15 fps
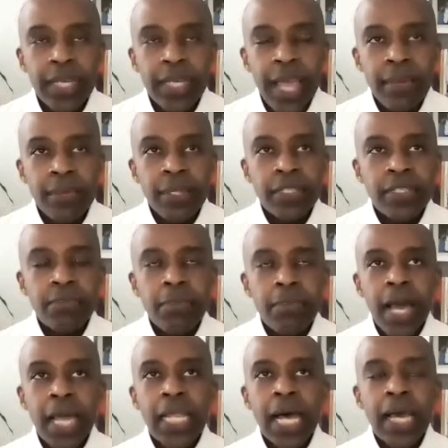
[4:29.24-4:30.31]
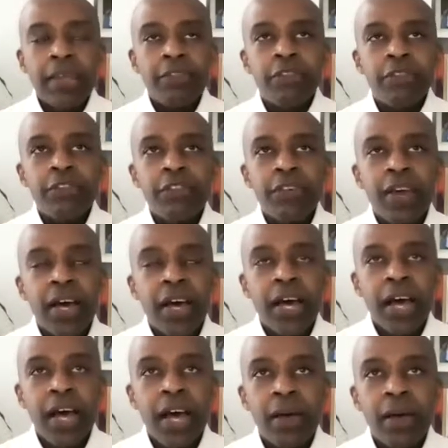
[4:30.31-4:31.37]
came into my life
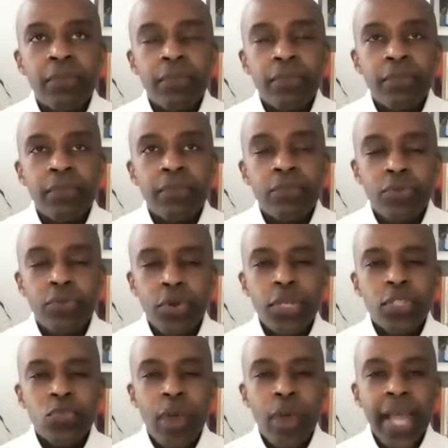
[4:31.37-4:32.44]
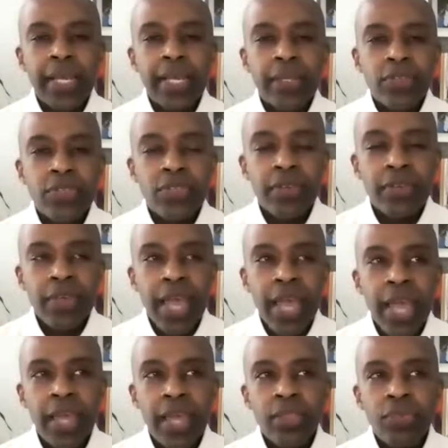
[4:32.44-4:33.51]
through his writings
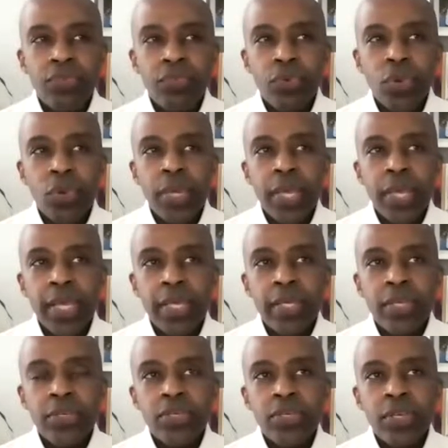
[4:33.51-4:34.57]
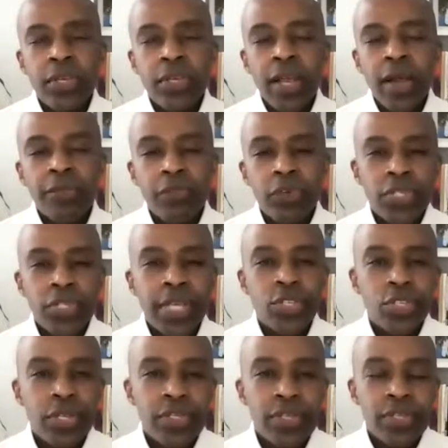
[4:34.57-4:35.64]
and through his
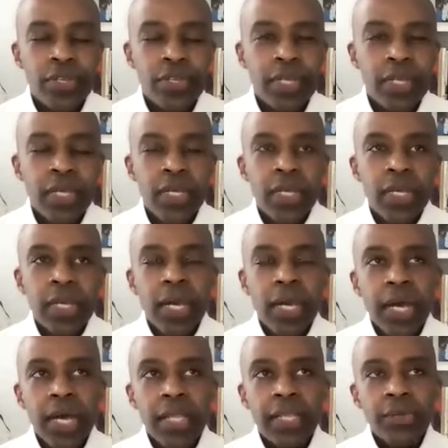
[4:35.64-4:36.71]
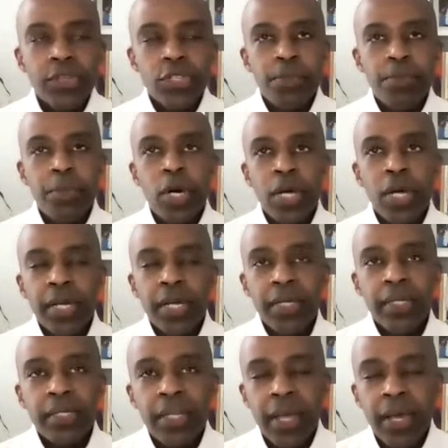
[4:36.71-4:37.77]
conversations. There's a book
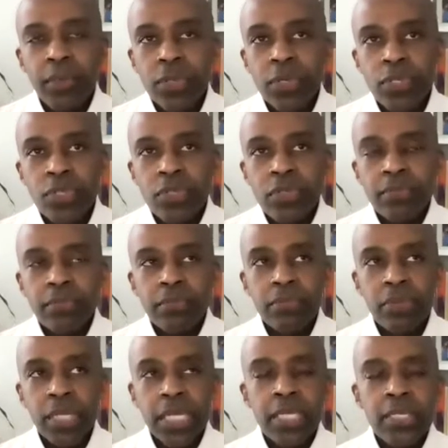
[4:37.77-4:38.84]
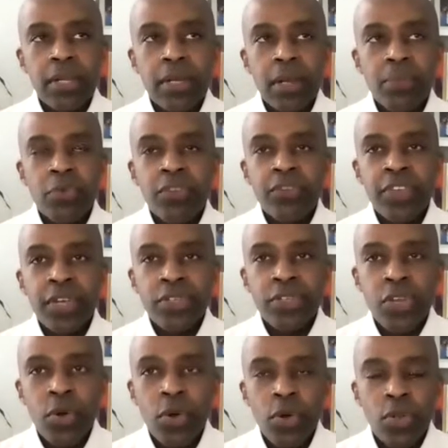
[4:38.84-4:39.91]
that was released a number of years
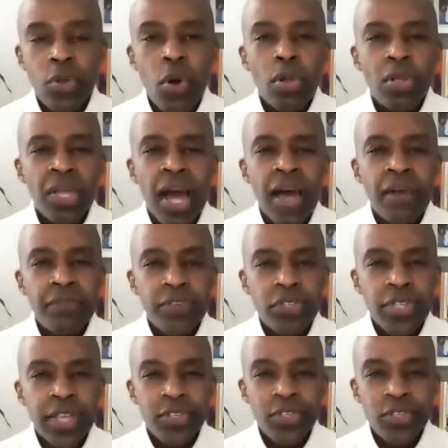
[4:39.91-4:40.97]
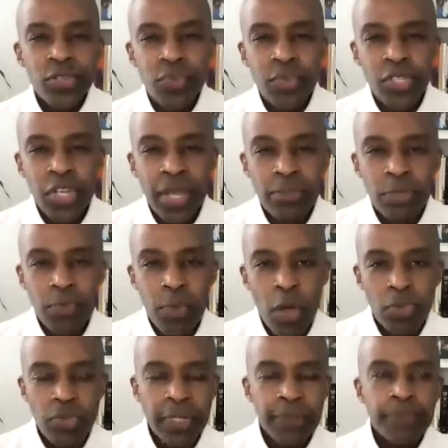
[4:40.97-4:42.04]
ago called Conversations with James
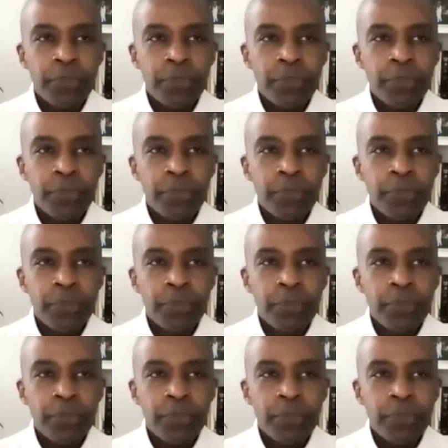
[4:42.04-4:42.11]
Baldwin.